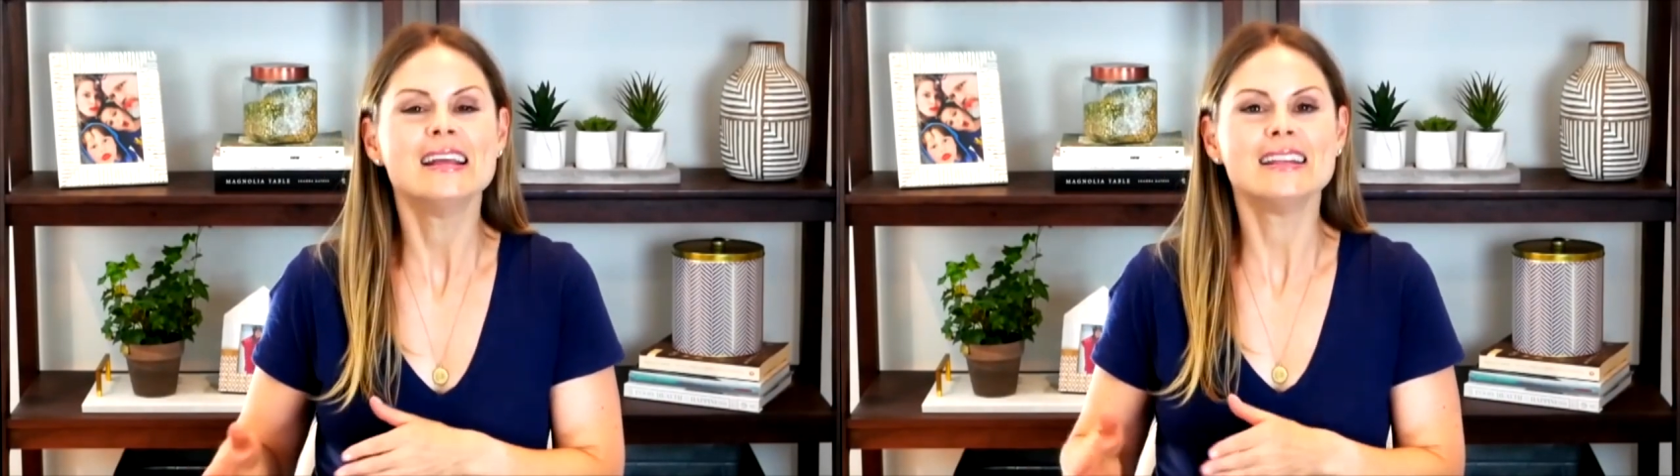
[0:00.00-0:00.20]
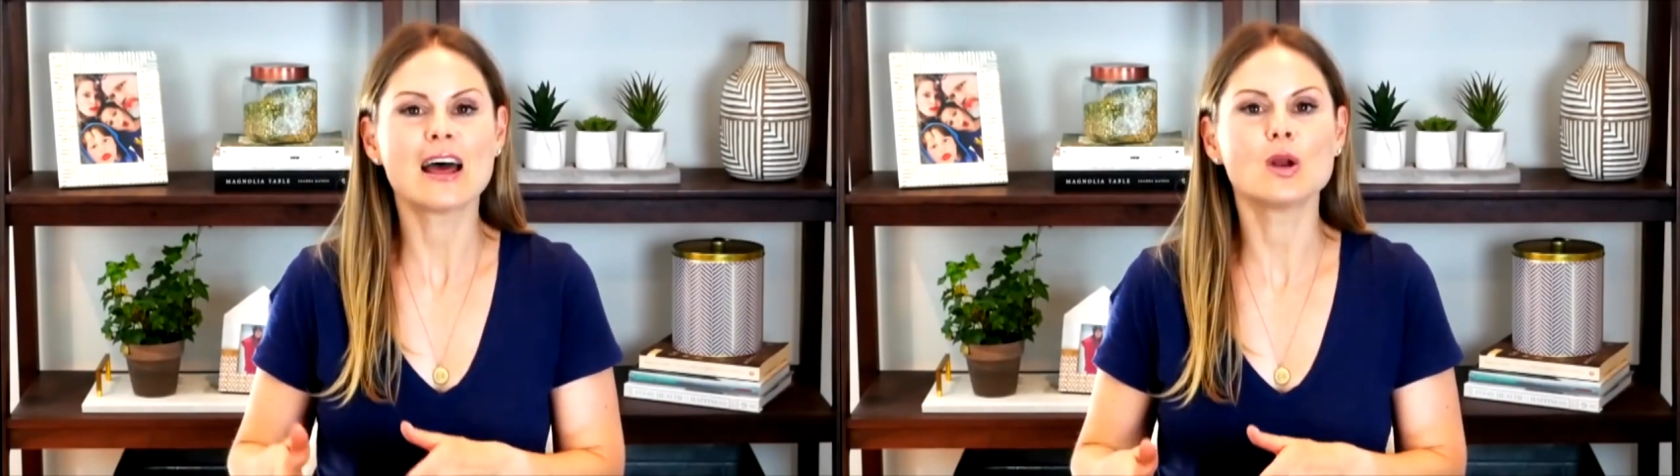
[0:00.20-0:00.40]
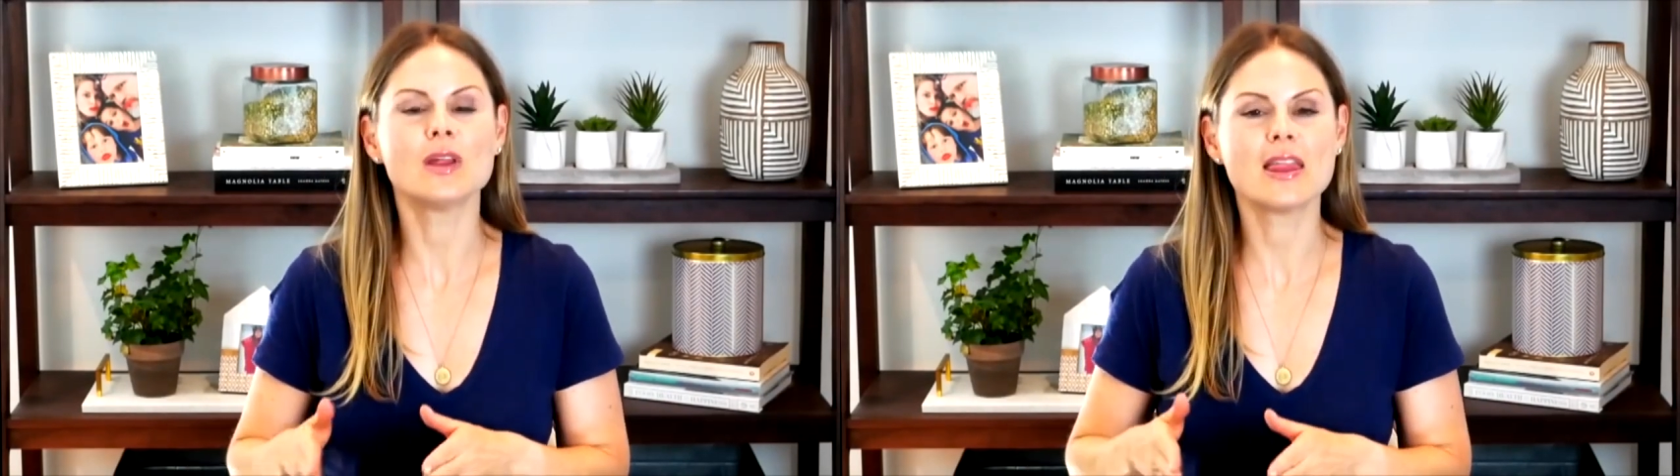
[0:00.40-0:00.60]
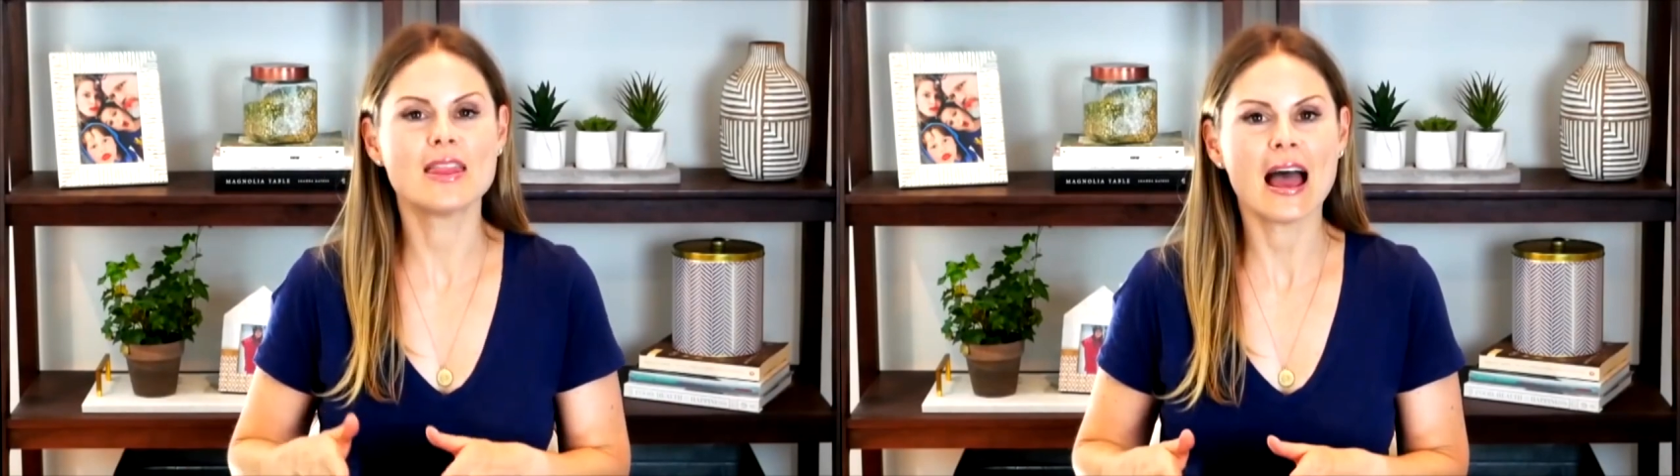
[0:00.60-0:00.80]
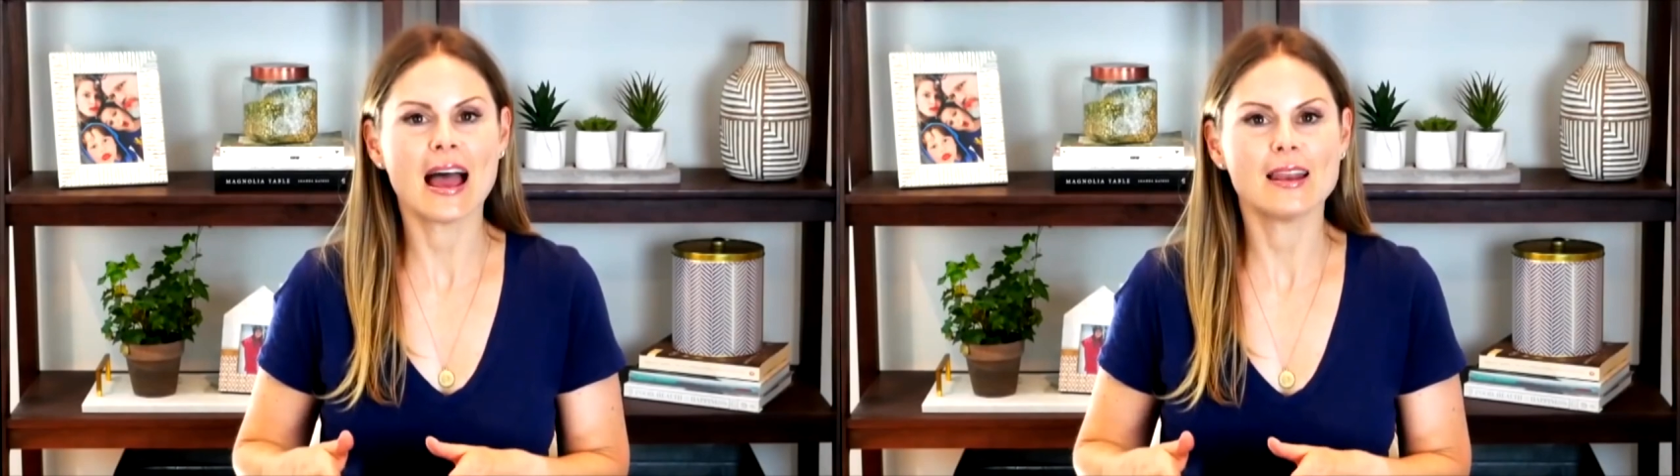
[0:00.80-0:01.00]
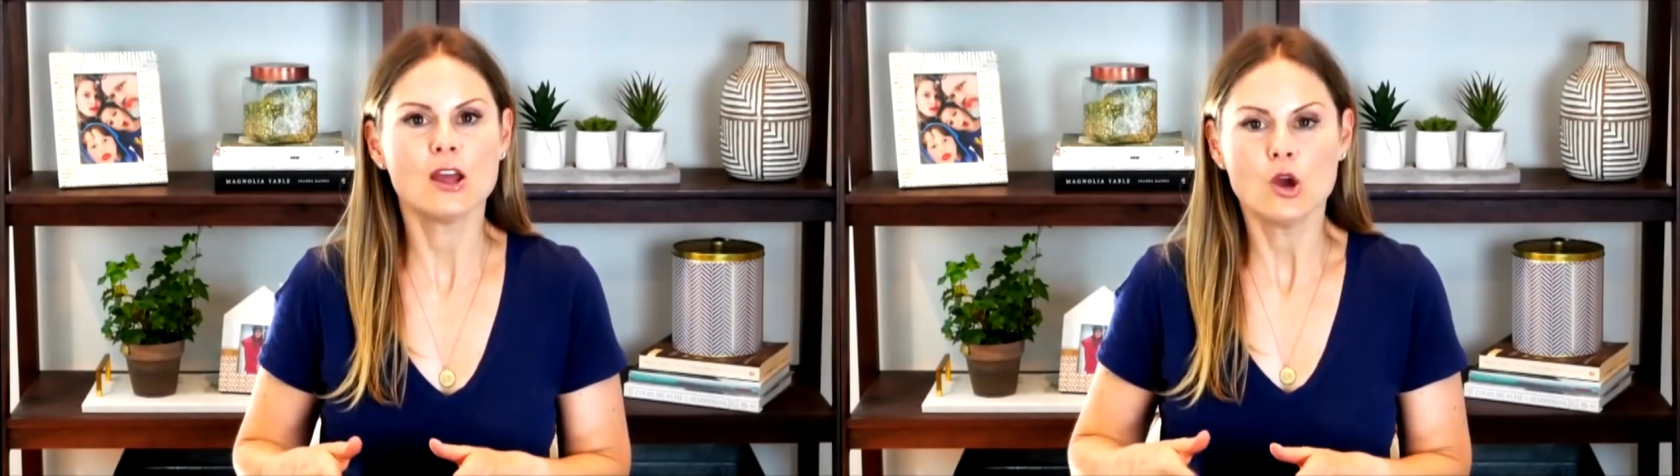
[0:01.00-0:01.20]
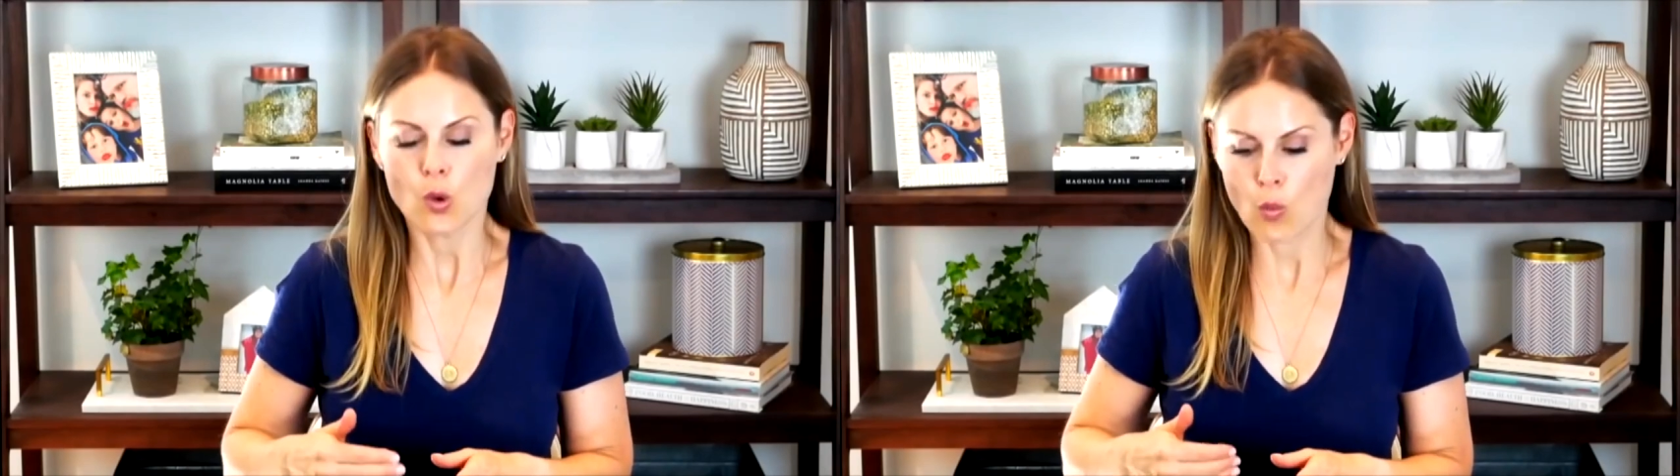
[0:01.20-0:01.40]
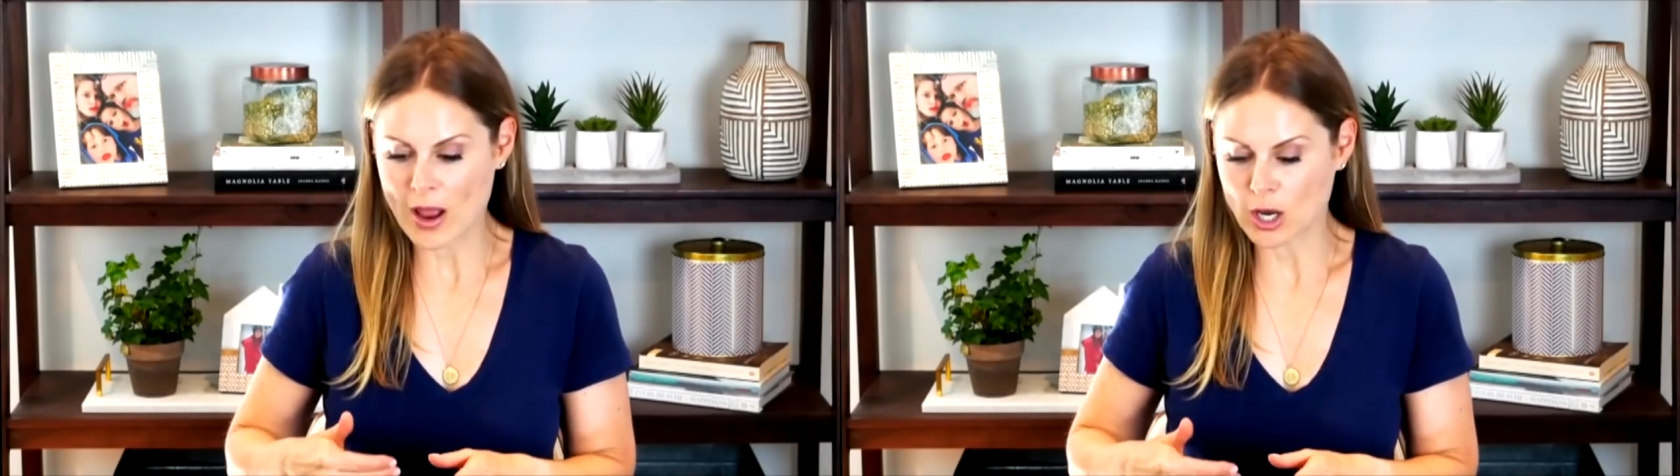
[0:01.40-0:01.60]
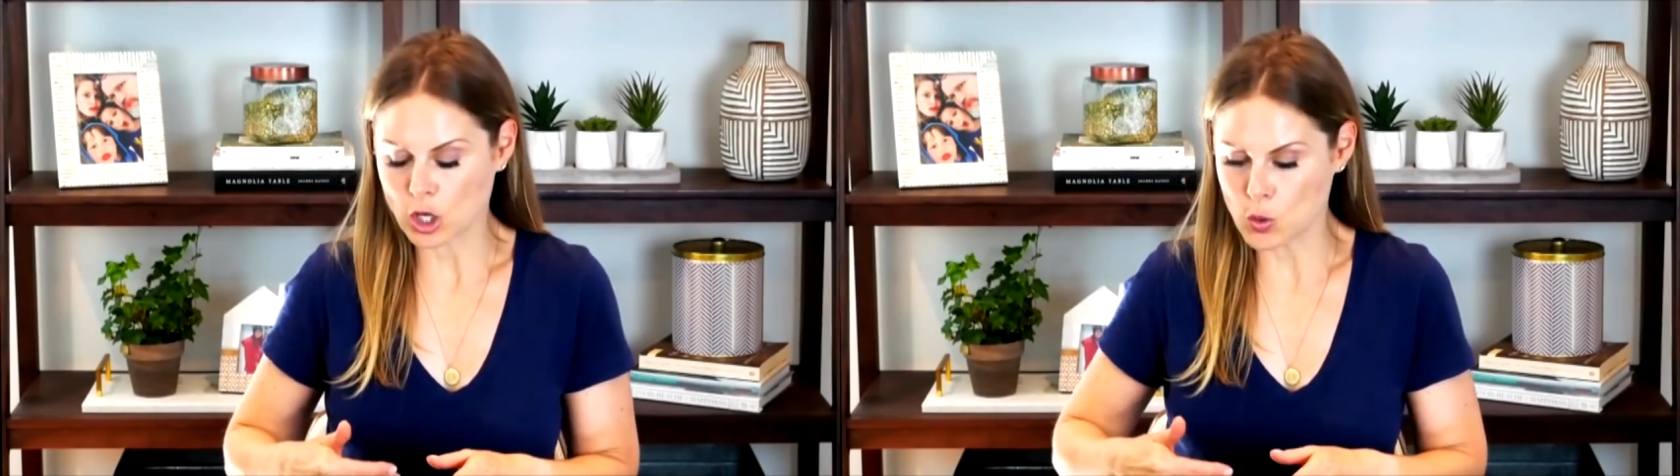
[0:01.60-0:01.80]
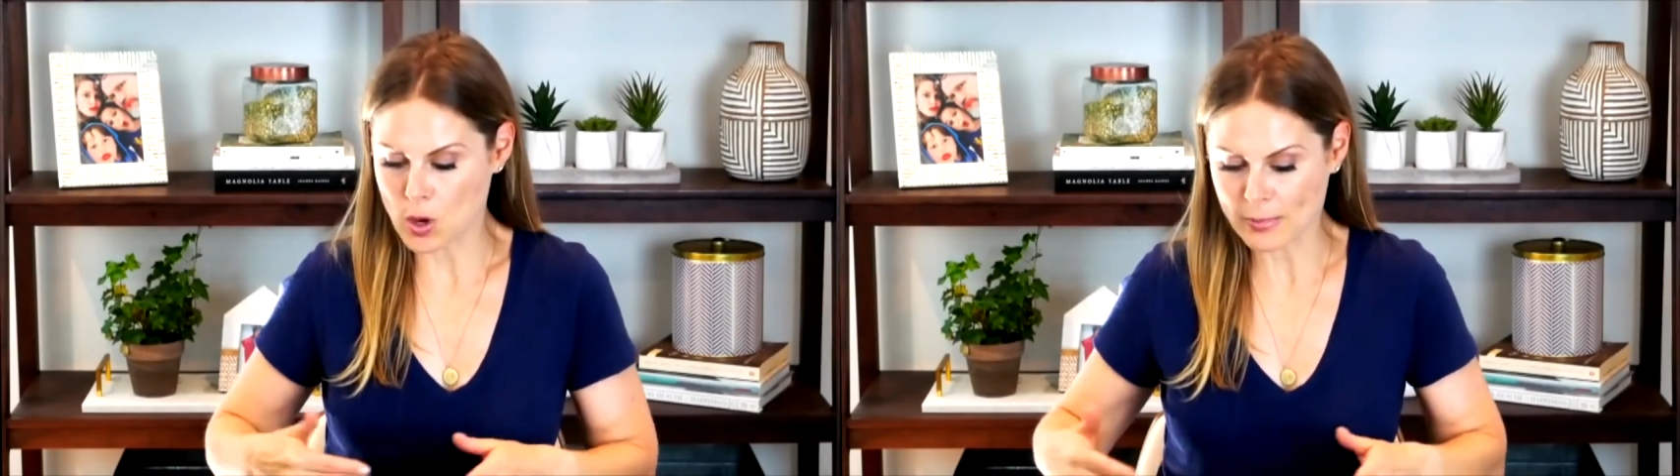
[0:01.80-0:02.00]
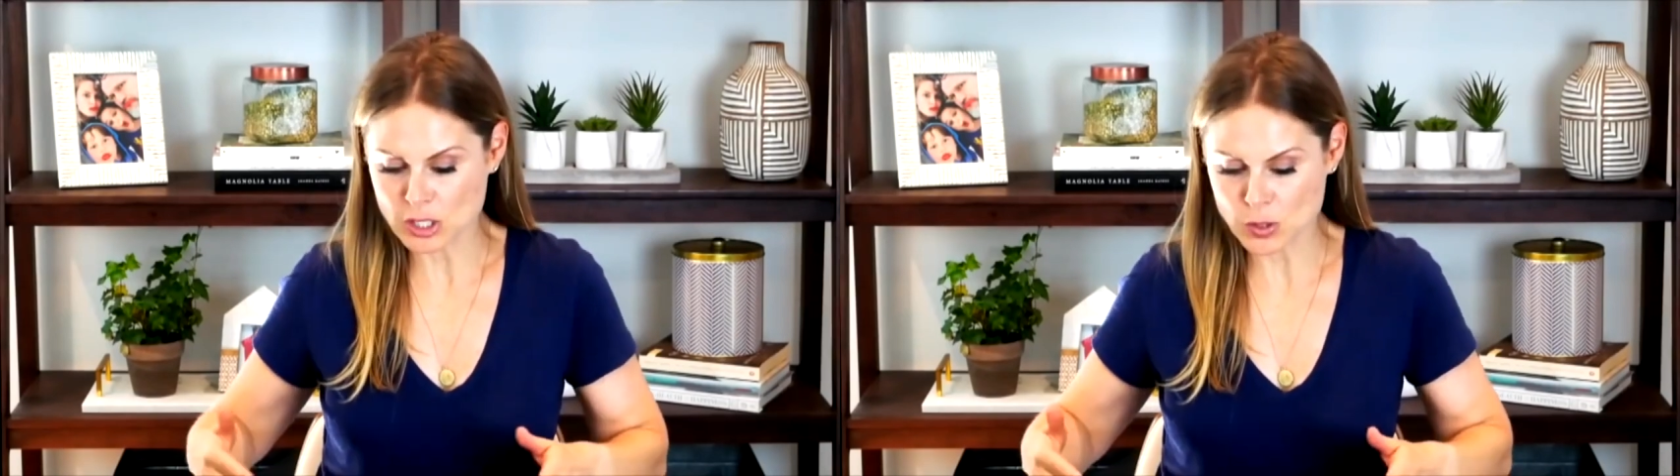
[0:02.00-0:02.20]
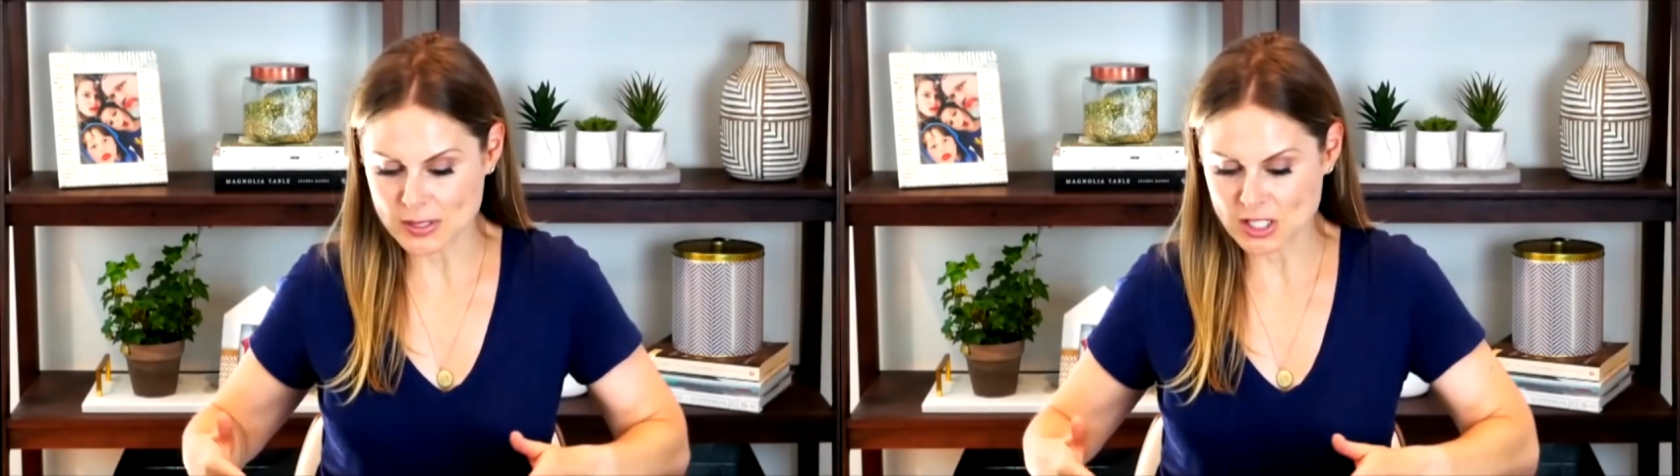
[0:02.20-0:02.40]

Not only that, when you come into a